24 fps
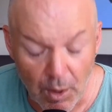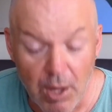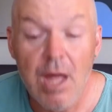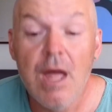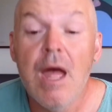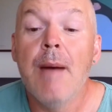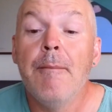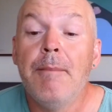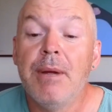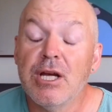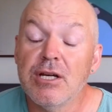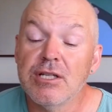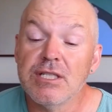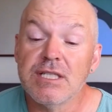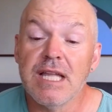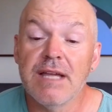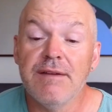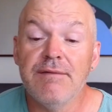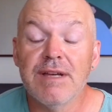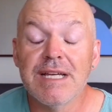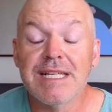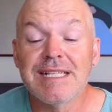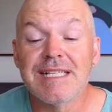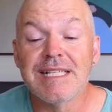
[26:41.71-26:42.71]
Because
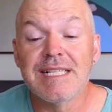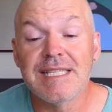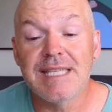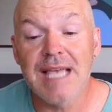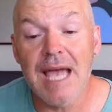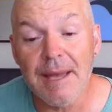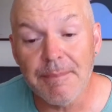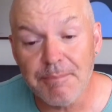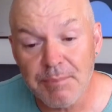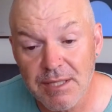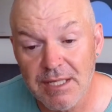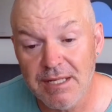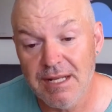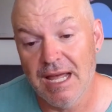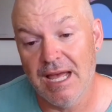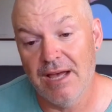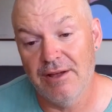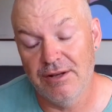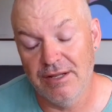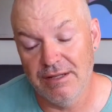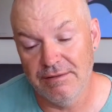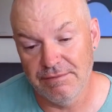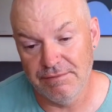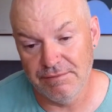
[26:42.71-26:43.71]
they've accepted how
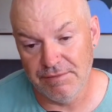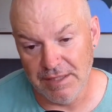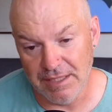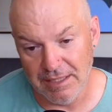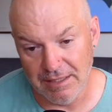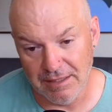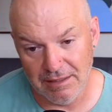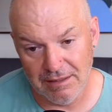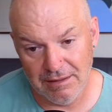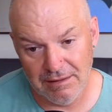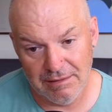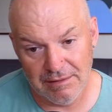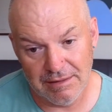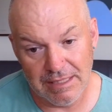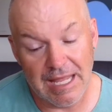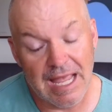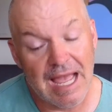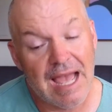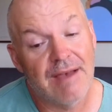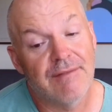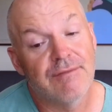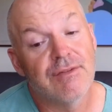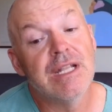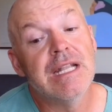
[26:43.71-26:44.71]
they feel. They
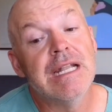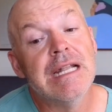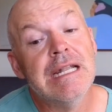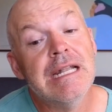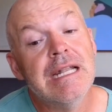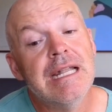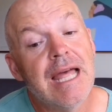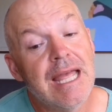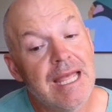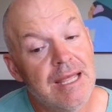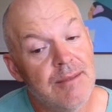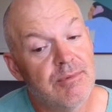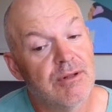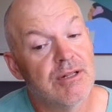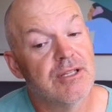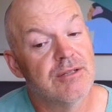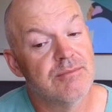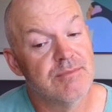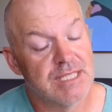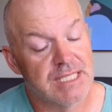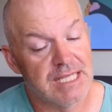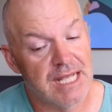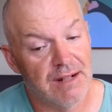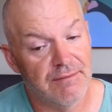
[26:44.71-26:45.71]
haven't labeled
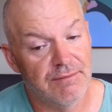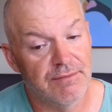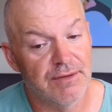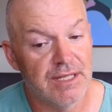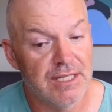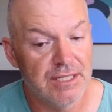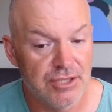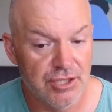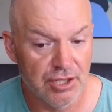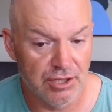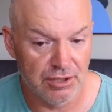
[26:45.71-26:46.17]
themselves and each other